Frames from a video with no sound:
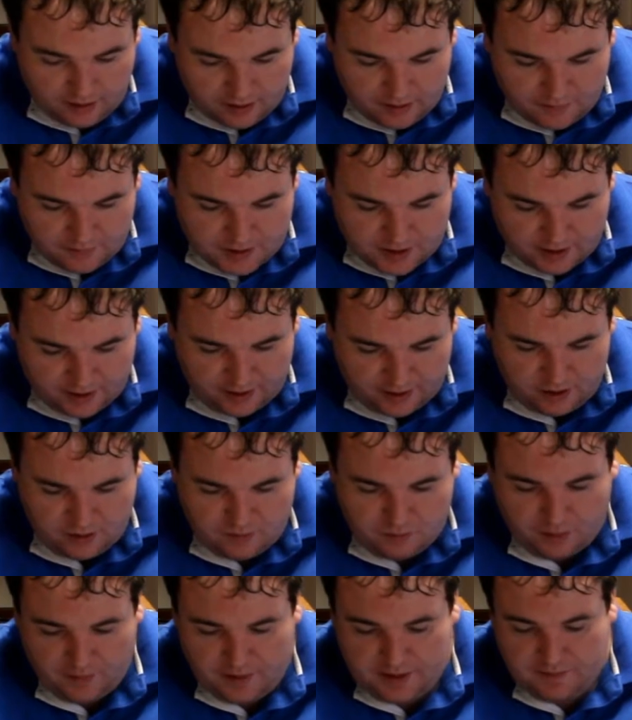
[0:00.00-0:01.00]
So you could
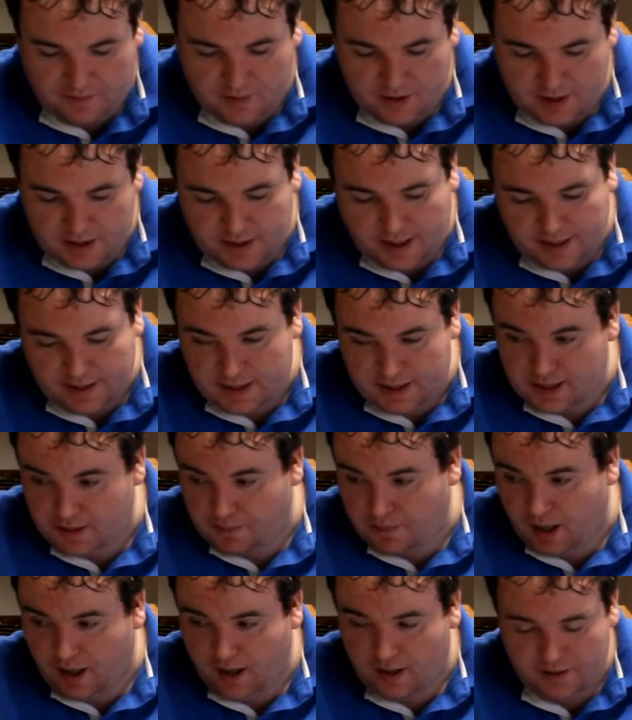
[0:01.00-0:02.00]
probably take this
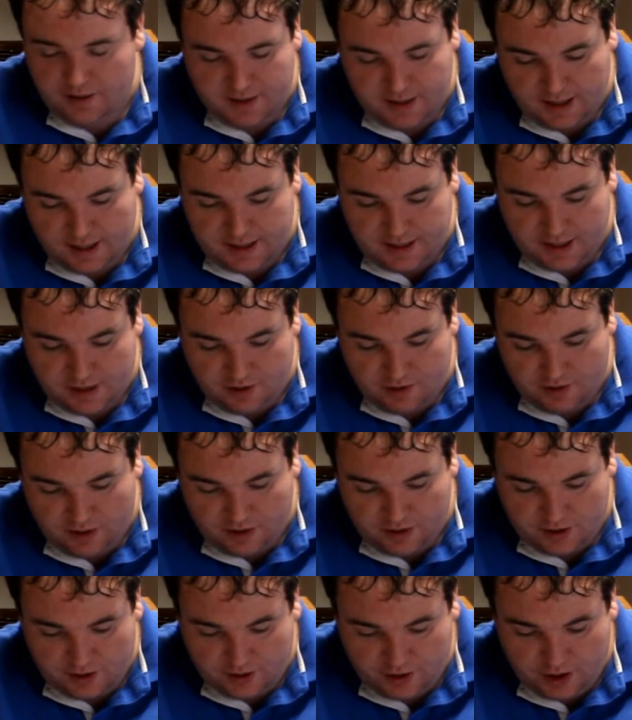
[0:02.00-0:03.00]
apart, as the
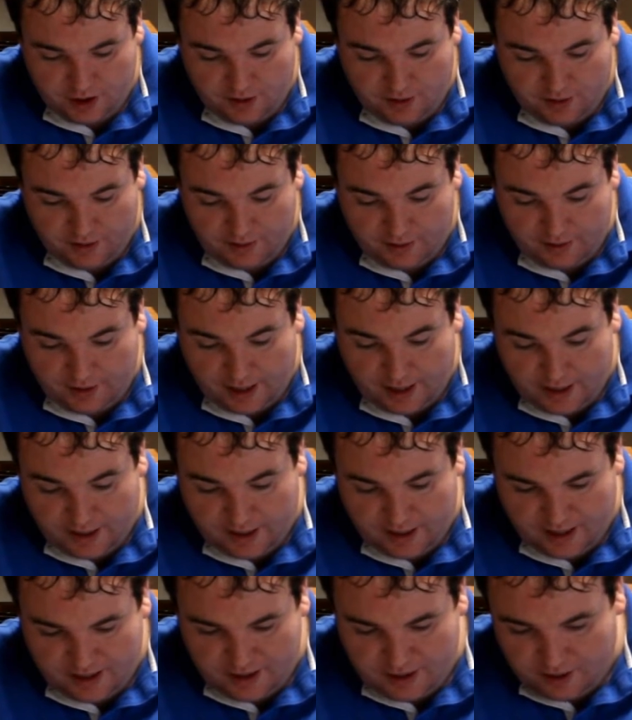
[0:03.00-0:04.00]
instructions show you can,
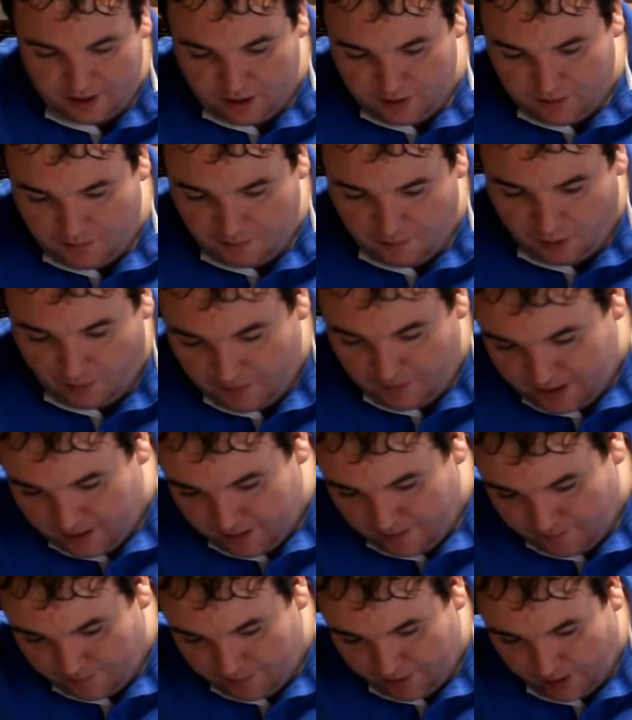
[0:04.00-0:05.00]
and you could probably
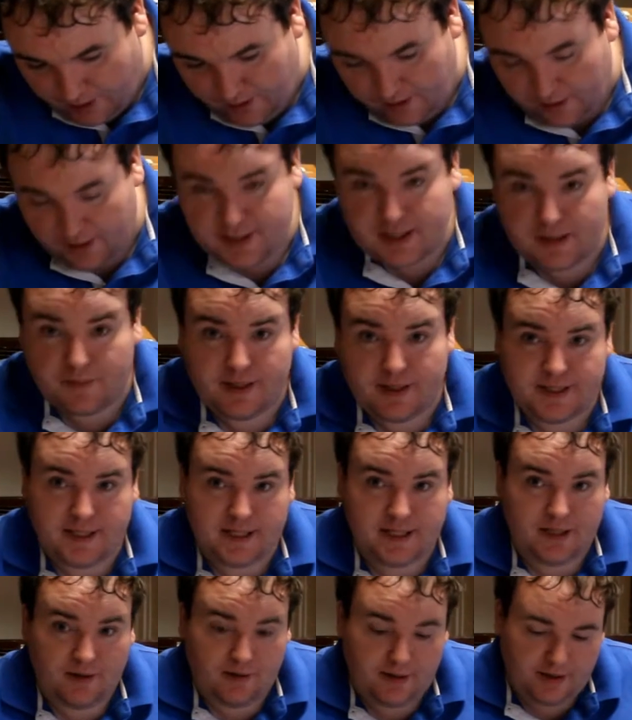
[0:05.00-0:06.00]
highlight some of the
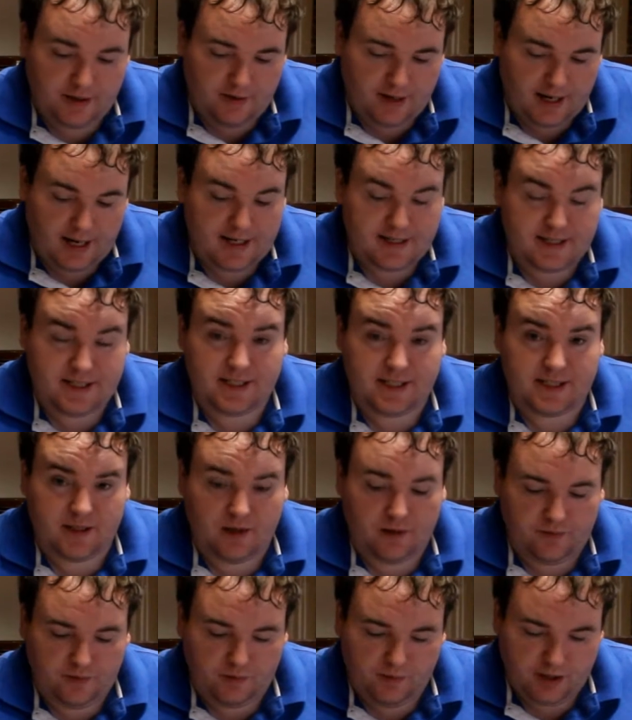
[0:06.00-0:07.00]
detail in there and add detail
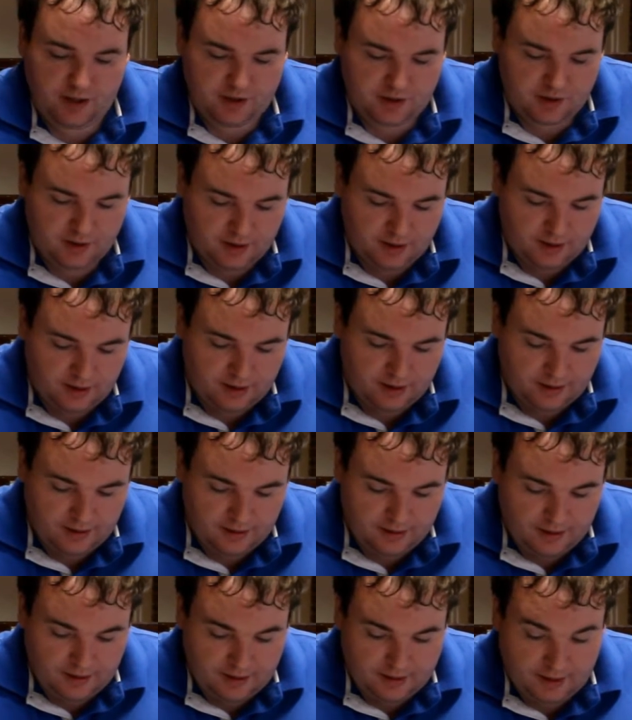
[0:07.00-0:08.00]
if you wish.
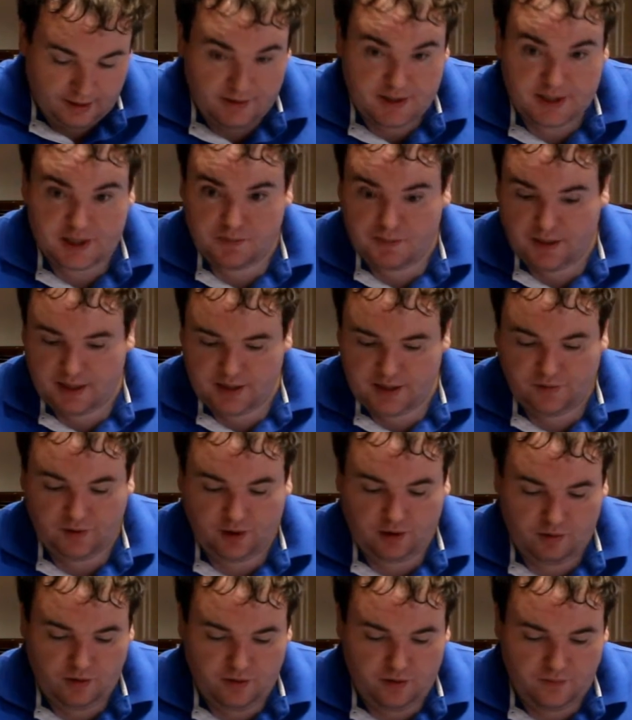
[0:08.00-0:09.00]
There is space for
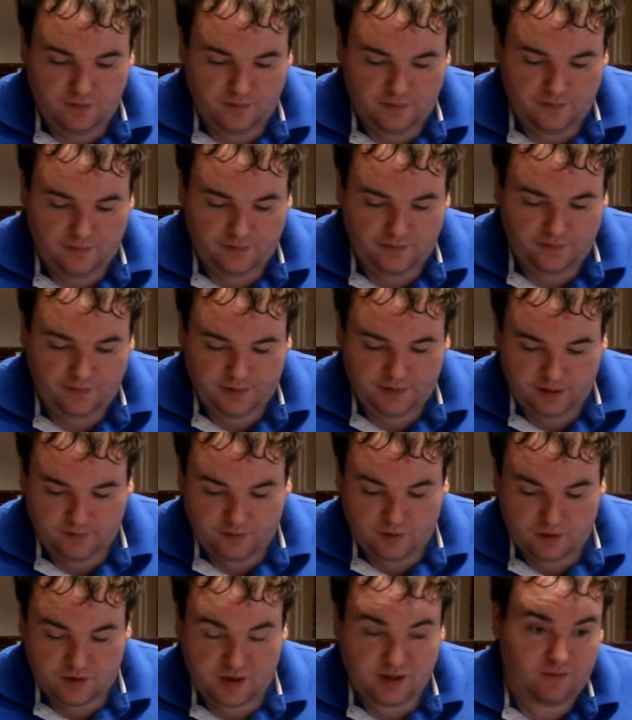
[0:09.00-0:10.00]
crew. Of
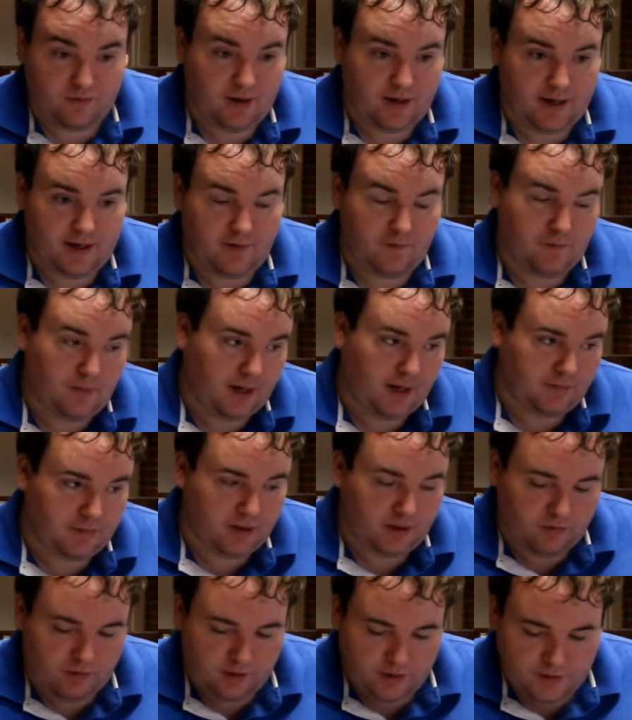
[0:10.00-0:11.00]
course, I've run out of Bachman
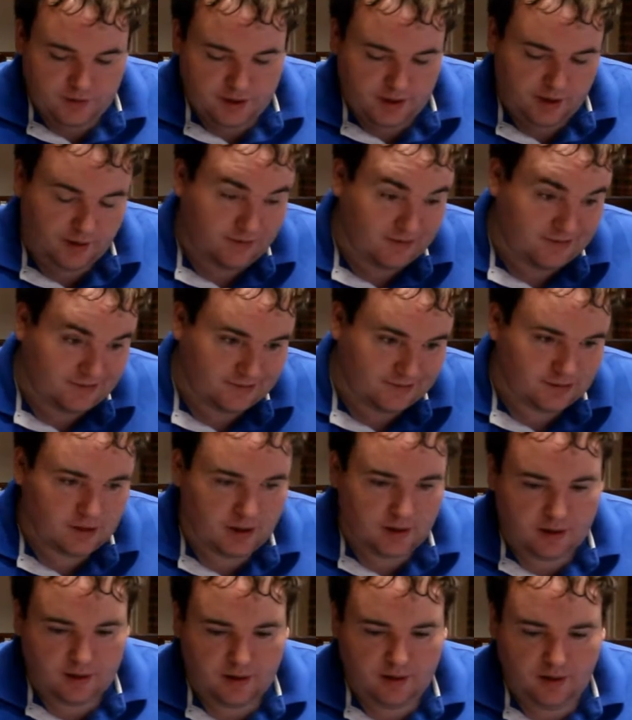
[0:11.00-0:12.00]
crew, so
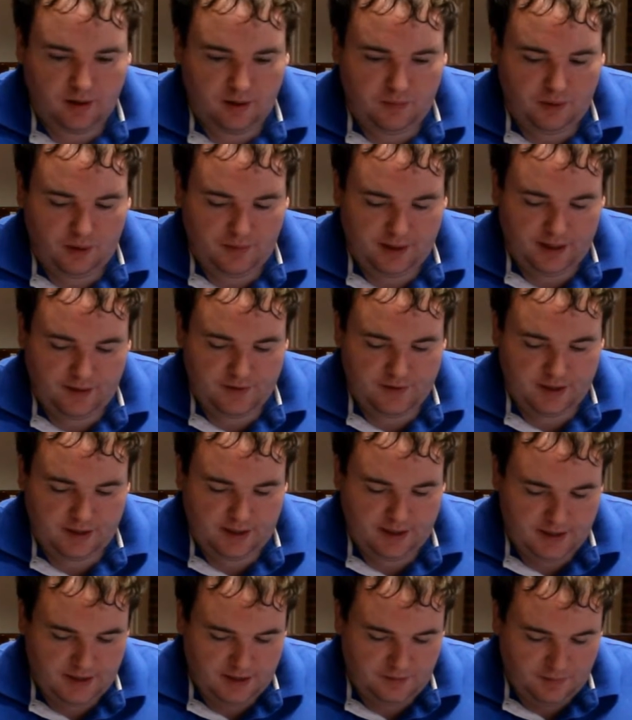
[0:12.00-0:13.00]
I'll probably have to
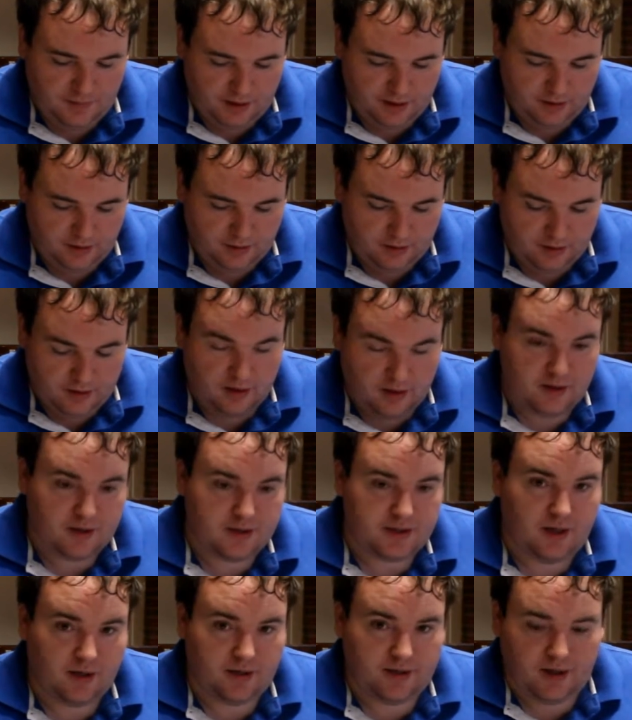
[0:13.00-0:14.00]
get some
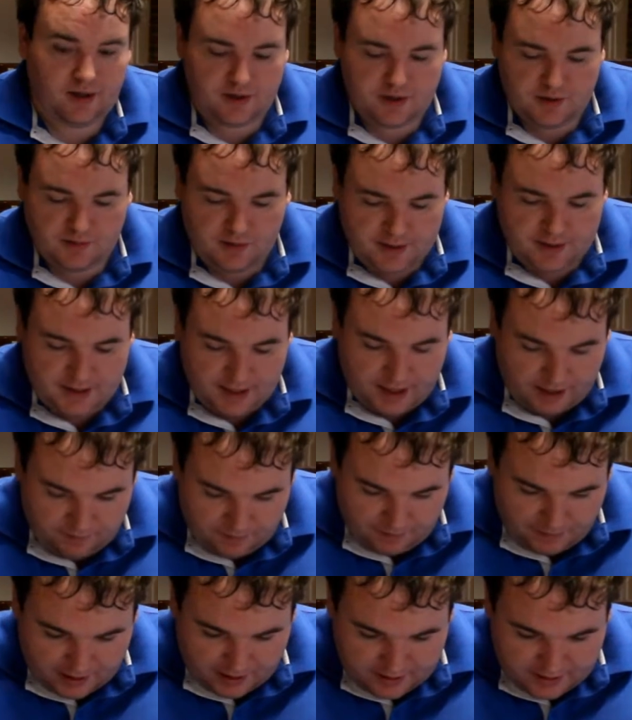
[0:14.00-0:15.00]
die-cast ones and have them
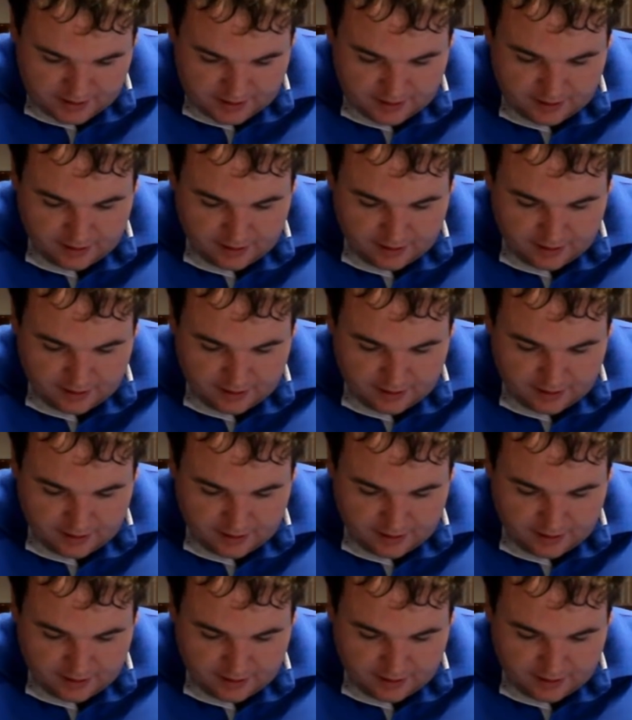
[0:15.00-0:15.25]
painted,